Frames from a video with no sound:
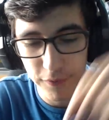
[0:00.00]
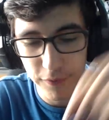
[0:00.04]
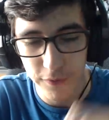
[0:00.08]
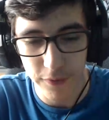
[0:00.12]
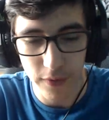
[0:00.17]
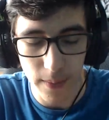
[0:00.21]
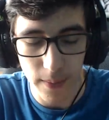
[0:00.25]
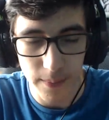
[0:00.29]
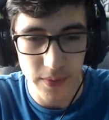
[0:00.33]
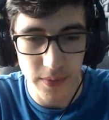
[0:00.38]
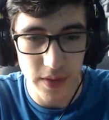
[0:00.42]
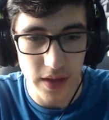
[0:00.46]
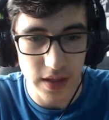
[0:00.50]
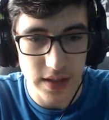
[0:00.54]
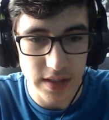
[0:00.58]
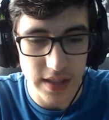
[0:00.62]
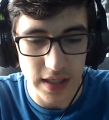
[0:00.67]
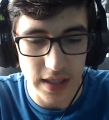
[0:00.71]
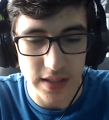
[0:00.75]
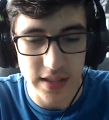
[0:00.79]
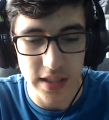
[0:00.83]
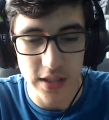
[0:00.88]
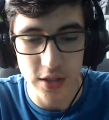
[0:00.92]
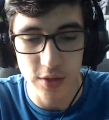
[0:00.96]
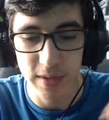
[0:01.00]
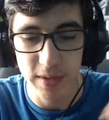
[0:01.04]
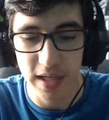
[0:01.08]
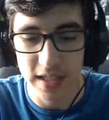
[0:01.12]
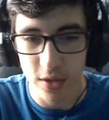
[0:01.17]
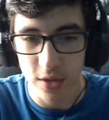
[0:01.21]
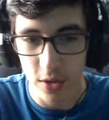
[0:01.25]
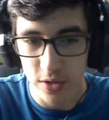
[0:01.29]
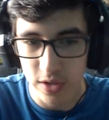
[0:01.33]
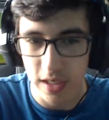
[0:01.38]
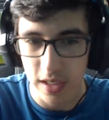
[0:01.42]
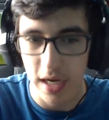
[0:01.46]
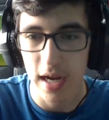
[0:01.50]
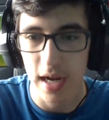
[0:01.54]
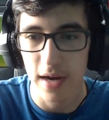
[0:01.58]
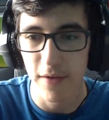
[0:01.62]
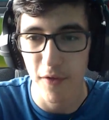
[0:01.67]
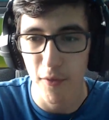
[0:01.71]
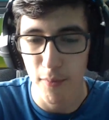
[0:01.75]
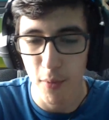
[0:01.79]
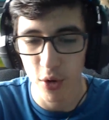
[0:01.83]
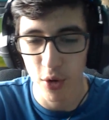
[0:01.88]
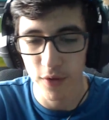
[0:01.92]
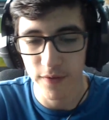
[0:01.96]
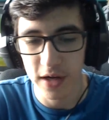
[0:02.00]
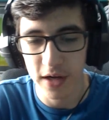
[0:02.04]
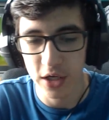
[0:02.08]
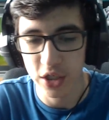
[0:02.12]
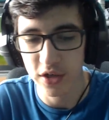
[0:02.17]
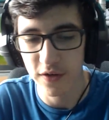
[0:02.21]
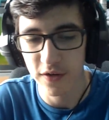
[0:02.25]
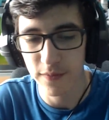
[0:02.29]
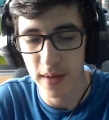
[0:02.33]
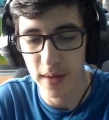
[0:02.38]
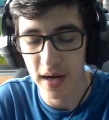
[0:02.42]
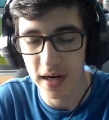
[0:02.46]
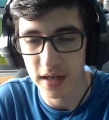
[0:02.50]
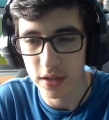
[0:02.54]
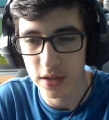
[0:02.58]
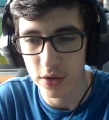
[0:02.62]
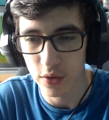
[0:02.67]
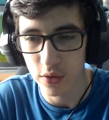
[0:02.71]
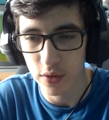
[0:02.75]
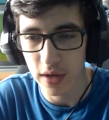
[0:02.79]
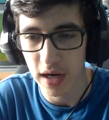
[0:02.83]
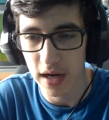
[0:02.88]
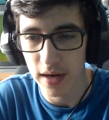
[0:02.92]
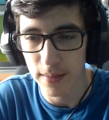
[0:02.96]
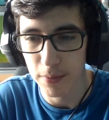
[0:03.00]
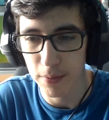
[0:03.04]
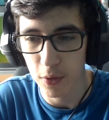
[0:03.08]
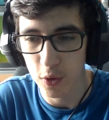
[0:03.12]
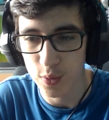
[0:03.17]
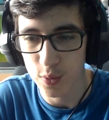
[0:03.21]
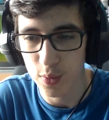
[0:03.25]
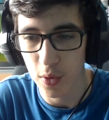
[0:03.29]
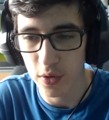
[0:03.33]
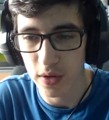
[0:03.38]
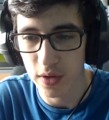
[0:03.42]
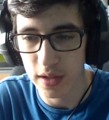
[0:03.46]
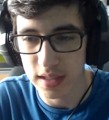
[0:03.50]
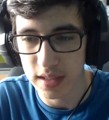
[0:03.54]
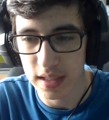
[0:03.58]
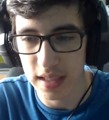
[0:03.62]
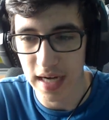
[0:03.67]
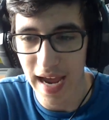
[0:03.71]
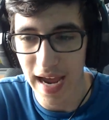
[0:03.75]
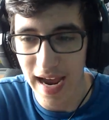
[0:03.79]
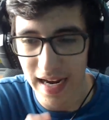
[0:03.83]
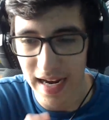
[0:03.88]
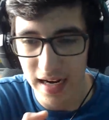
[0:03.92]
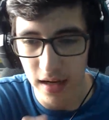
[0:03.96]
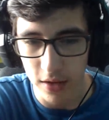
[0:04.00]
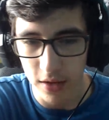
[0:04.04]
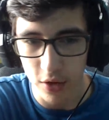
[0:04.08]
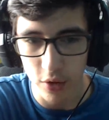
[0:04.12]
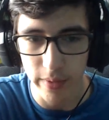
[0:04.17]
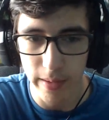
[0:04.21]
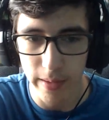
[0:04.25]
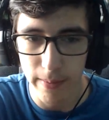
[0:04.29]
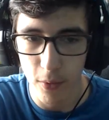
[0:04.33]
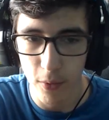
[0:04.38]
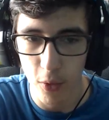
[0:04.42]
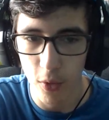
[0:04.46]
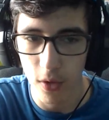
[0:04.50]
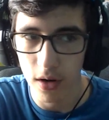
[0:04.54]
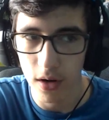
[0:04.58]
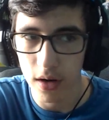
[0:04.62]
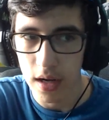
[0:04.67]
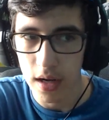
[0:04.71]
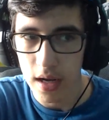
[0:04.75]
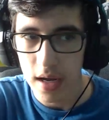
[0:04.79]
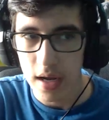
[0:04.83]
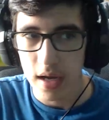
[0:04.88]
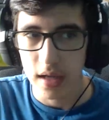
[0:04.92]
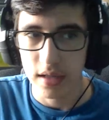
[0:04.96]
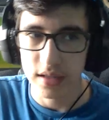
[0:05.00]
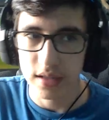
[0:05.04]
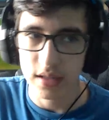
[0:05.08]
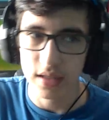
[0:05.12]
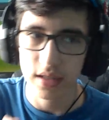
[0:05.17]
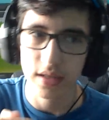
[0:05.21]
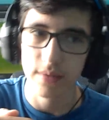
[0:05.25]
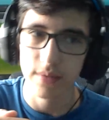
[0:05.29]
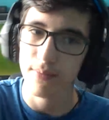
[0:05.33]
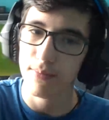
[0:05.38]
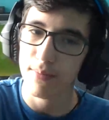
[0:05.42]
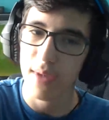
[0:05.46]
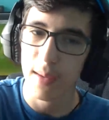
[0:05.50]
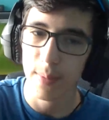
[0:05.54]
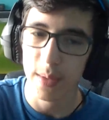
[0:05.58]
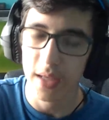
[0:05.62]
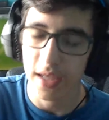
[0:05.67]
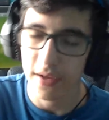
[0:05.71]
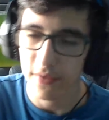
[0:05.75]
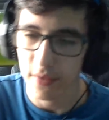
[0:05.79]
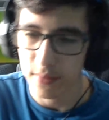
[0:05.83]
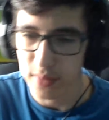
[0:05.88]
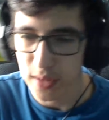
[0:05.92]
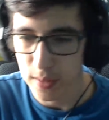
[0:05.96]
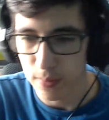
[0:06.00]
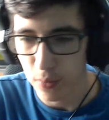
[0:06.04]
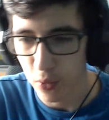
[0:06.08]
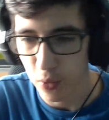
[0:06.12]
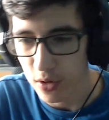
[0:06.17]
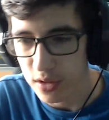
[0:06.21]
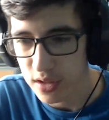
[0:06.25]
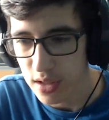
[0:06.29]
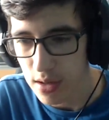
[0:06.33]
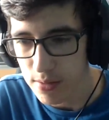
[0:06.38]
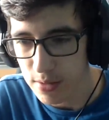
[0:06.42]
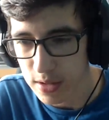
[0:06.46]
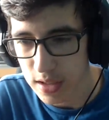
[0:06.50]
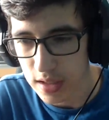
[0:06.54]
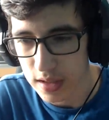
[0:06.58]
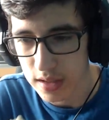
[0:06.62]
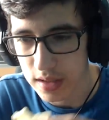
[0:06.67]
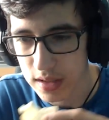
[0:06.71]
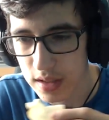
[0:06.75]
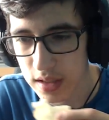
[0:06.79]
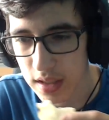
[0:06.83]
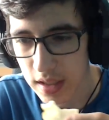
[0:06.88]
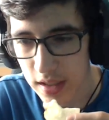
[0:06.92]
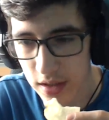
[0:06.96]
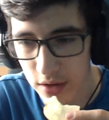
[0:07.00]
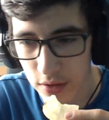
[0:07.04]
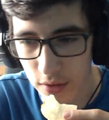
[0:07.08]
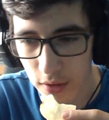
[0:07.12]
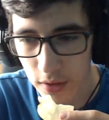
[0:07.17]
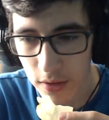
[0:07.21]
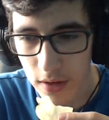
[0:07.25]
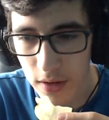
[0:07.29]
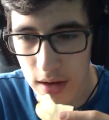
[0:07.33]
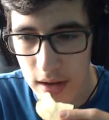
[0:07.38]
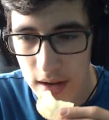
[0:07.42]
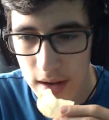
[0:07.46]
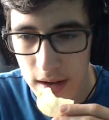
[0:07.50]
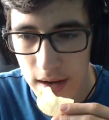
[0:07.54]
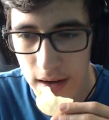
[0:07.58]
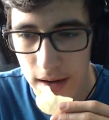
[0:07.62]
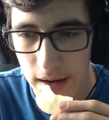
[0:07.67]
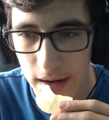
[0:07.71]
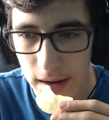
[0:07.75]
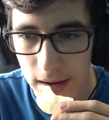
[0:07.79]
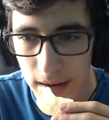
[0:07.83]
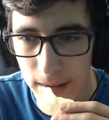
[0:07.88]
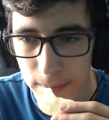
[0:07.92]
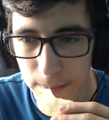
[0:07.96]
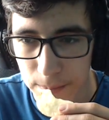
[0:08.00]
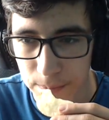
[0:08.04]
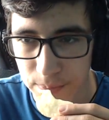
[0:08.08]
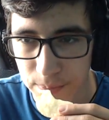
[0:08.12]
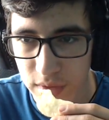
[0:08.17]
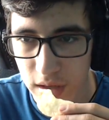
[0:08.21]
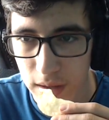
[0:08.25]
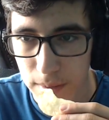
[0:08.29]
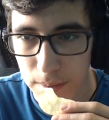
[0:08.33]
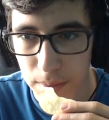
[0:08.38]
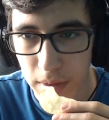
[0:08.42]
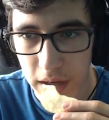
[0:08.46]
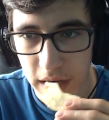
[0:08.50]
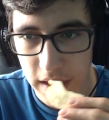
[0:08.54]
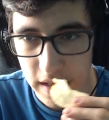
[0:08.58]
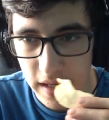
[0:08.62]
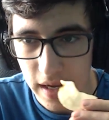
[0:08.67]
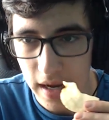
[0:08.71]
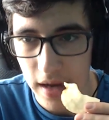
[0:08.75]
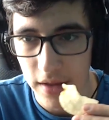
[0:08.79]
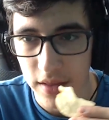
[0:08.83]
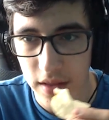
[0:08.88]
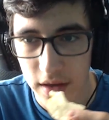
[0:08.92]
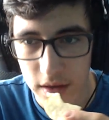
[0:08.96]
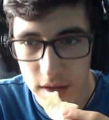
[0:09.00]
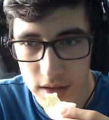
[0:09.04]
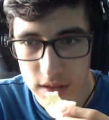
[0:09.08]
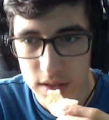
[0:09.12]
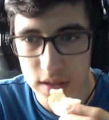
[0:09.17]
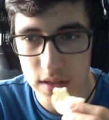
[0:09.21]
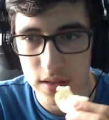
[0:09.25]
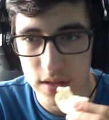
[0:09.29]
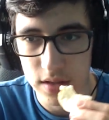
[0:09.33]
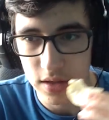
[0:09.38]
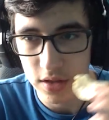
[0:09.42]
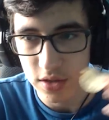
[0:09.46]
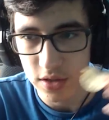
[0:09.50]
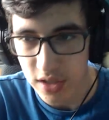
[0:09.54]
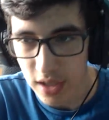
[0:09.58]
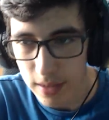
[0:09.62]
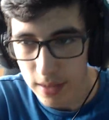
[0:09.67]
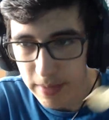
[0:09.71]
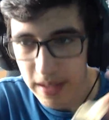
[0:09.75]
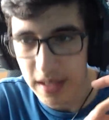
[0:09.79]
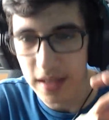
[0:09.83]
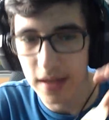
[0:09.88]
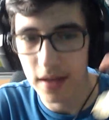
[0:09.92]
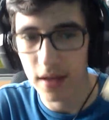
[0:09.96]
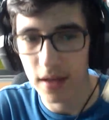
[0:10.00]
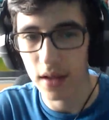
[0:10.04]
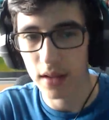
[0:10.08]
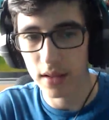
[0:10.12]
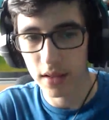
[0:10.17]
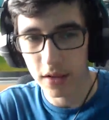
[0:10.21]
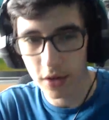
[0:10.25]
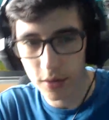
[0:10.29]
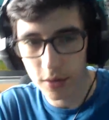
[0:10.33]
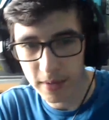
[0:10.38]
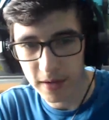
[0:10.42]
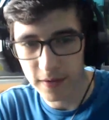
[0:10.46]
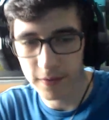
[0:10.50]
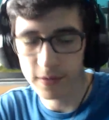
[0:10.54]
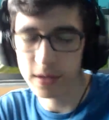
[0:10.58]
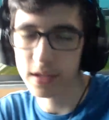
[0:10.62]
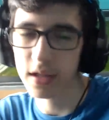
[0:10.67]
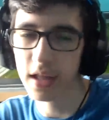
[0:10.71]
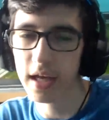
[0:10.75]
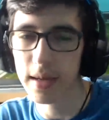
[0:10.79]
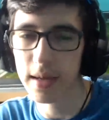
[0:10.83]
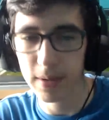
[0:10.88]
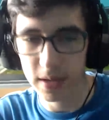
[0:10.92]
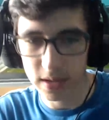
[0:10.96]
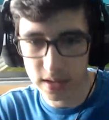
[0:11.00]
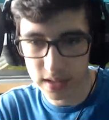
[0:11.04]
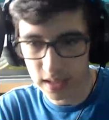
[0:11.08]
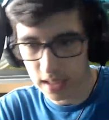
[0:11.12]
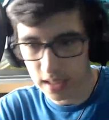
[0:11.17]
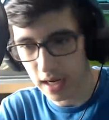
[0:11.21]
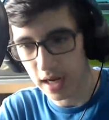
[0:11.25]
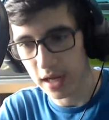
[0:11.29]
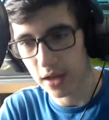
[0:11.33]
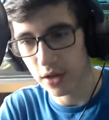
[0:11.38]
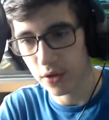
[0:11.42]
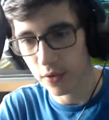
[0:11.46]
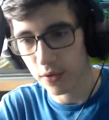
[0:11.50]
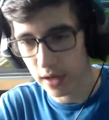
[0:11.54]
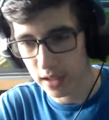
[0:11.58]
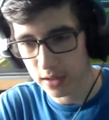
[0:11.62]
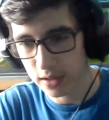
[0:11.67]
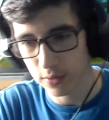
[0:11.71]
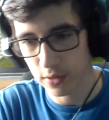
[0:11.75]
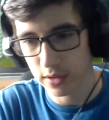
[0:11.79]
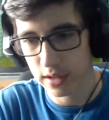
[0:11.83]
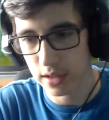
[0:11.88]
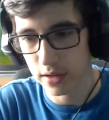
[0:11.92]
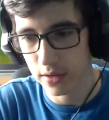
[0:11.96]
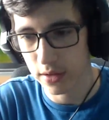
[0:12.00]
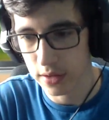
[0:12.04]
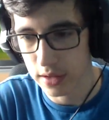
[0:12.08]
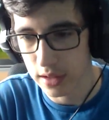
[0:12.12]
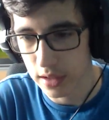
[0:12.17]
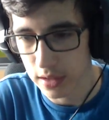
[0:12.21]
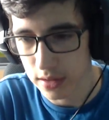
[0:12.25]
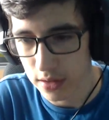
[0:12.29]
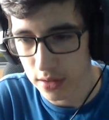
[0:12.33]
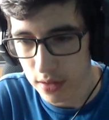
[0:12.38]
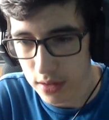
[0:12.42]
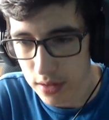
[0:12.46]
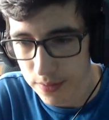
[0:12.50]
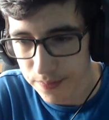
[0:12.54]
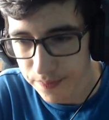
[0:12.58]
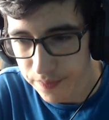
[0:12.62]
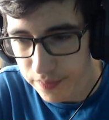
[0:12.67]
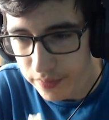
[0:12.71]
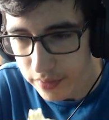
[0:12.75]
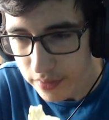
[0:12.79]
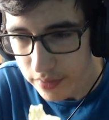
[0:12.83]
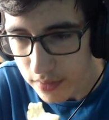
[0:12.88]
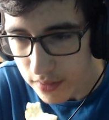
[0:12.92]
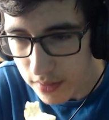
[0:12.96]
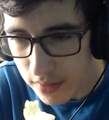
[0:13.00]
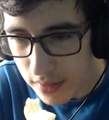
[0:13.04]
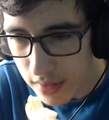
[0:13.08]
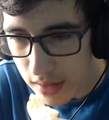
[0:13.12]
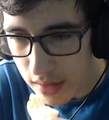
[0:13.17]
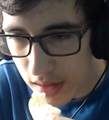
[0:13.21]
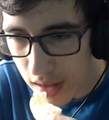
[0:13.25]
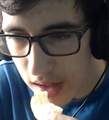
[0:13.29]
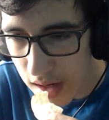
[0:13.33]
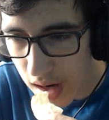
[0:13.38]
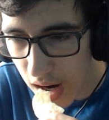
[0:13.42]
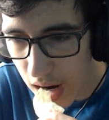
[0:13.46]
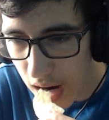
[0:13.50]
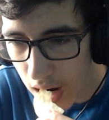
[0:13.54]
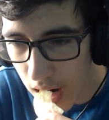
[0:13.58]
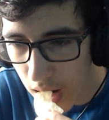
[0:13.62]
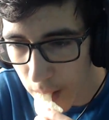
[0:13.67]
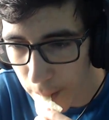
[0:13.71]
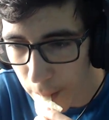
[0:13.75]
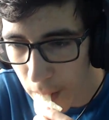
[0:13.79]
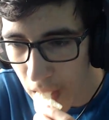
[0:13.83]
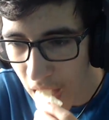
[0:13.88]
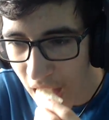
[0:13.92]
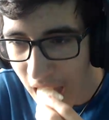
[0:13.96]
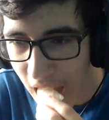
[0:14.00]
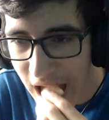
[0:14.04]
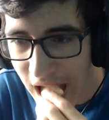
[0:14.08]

from this next teaser, but that's also kind of a motivation of mine to kind of postpone this and add a little bit more to maybe give him some more substance to dig through. But yeah, there's going to be a little bit of a delay, but tonight you guys will see those teasers. Oh